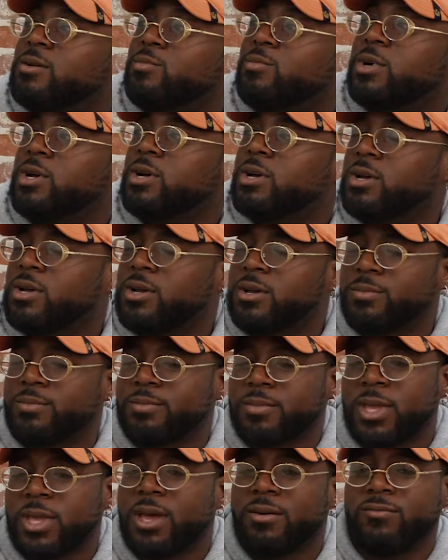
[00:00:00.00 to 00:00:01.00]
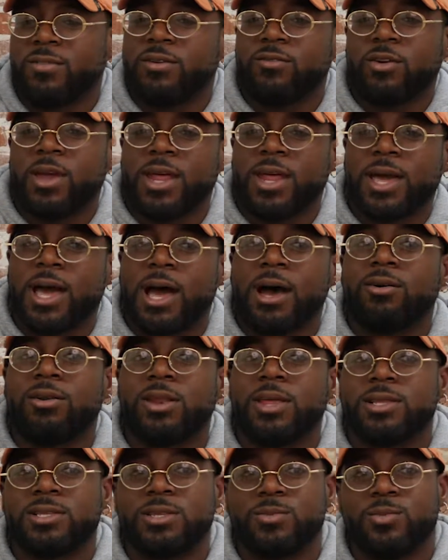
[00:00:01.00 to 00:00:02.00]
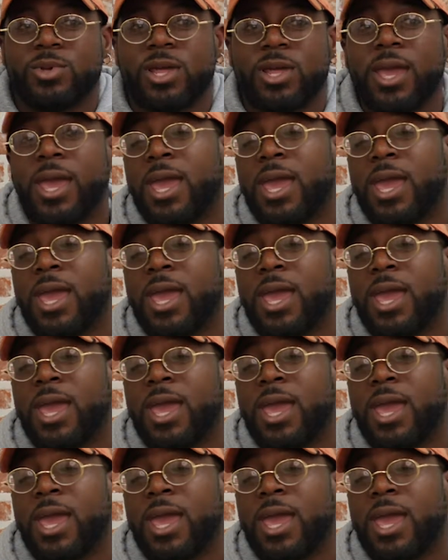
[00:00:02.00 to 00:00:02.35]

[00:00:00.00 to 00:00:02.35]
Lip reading: But yeah, I've never had an outlet to be like,